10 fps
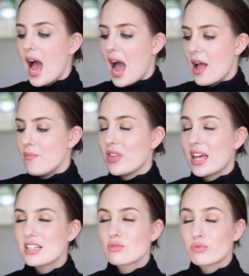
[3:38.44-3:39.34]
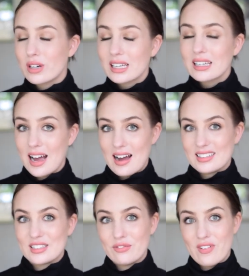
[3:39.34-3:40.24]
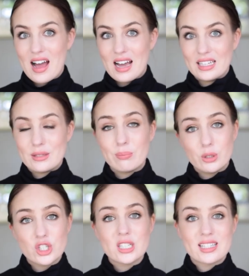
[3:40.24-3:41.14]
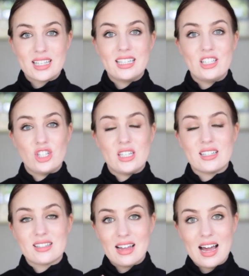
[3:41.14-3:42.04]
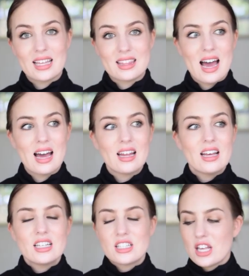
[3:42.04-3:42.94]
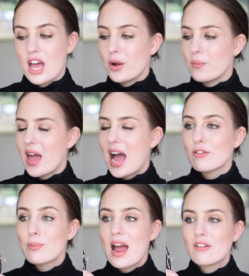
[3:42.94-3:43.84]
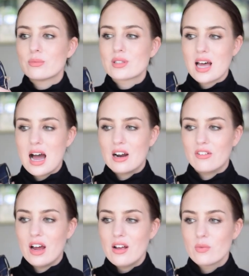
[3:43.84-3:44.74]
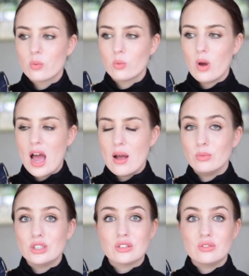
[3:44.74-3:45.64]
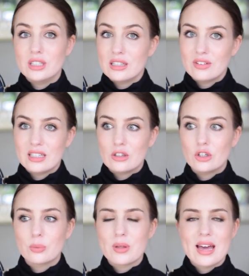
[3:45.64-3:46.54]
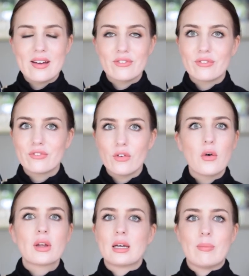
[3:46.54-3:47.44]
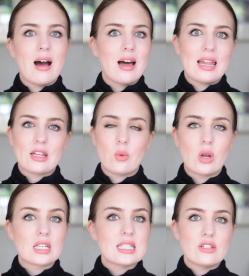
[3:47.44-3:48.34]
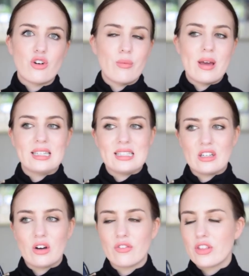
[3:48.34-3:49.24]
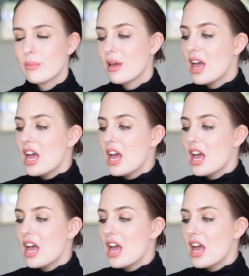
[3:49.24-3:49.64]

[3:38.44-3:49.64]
And it's really hard to find budget skinny jeans like that. So I have a pair from Zara, which are really good, but they're falling apart, like the quality's not amazing of them.